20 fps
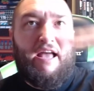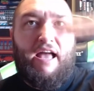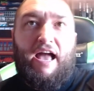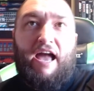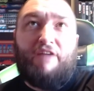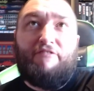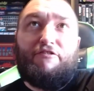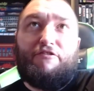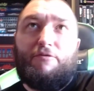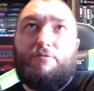
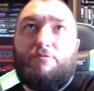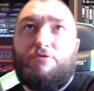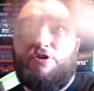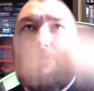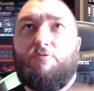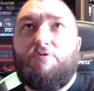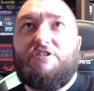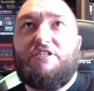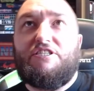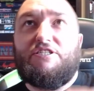everything was
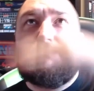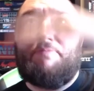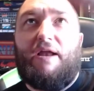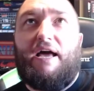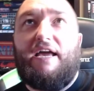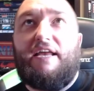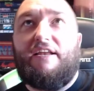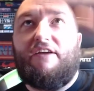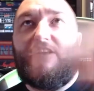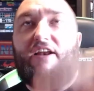on
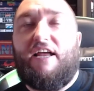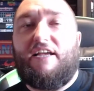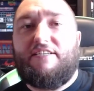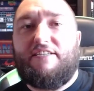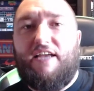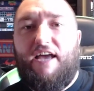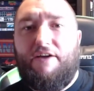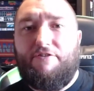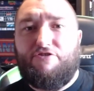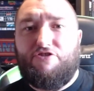display in a glass
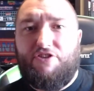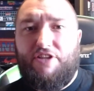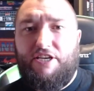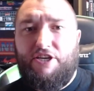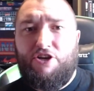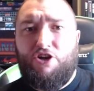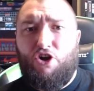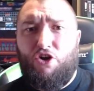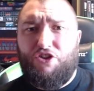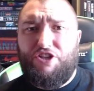counter, and then
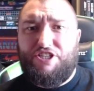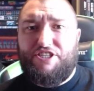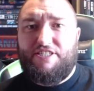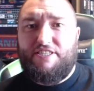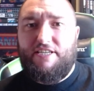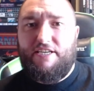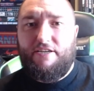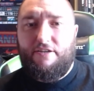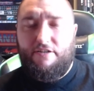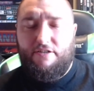you got the
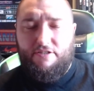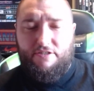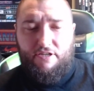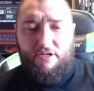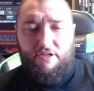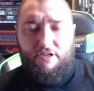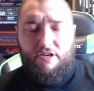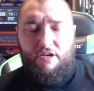stickers.